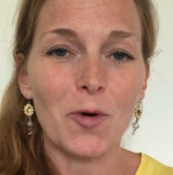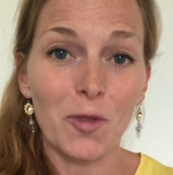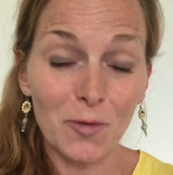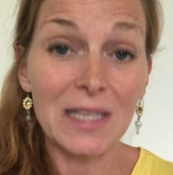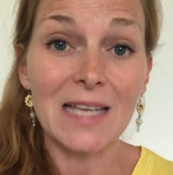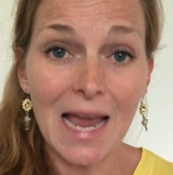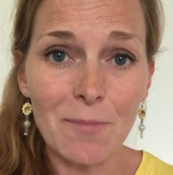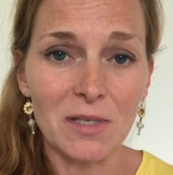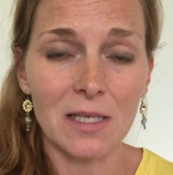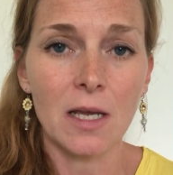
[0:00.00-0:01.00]
three
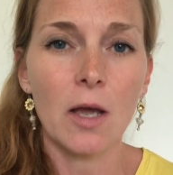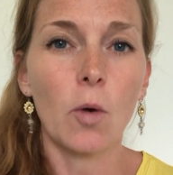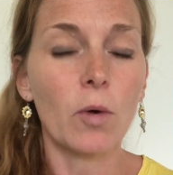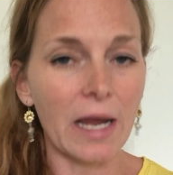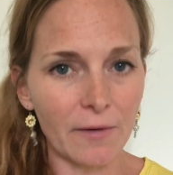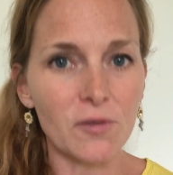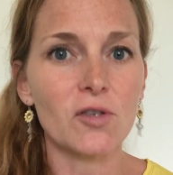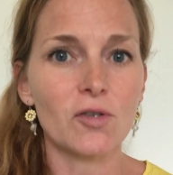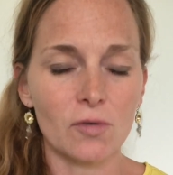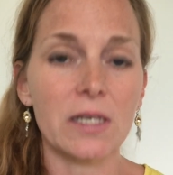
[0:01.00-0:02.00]
times. We have
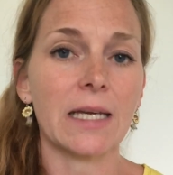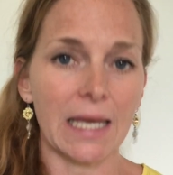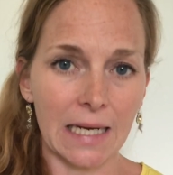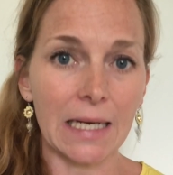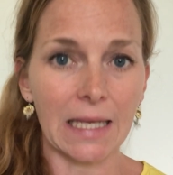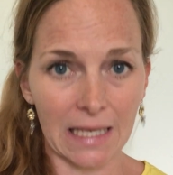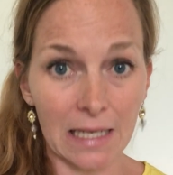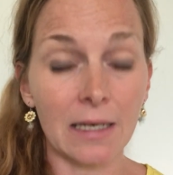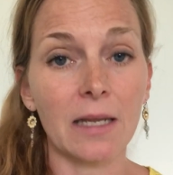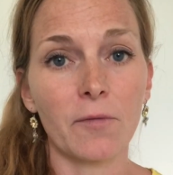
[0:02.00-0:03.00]
to do it again and
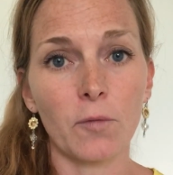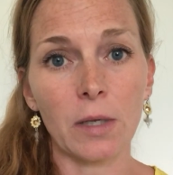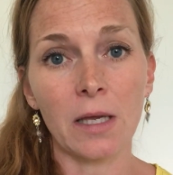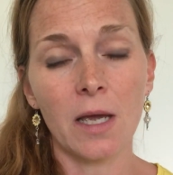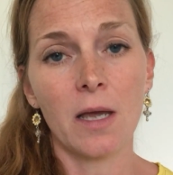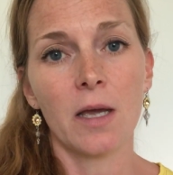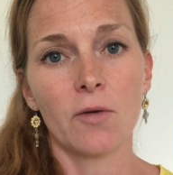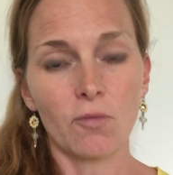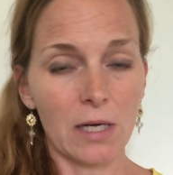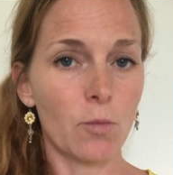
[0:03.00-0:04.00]
again if we
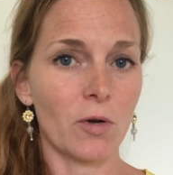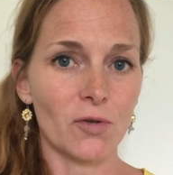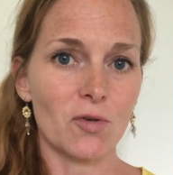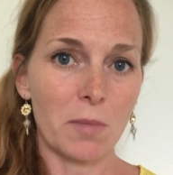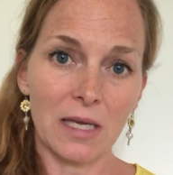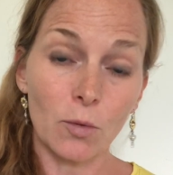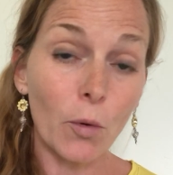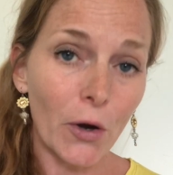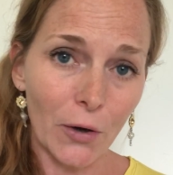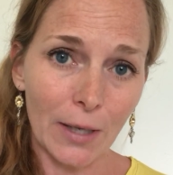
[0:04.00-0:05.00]
really want to make it
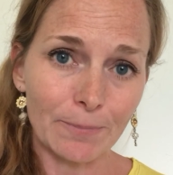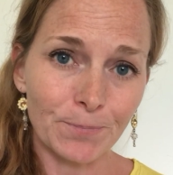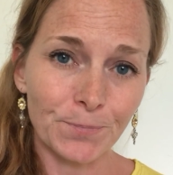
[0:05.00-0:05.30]
work.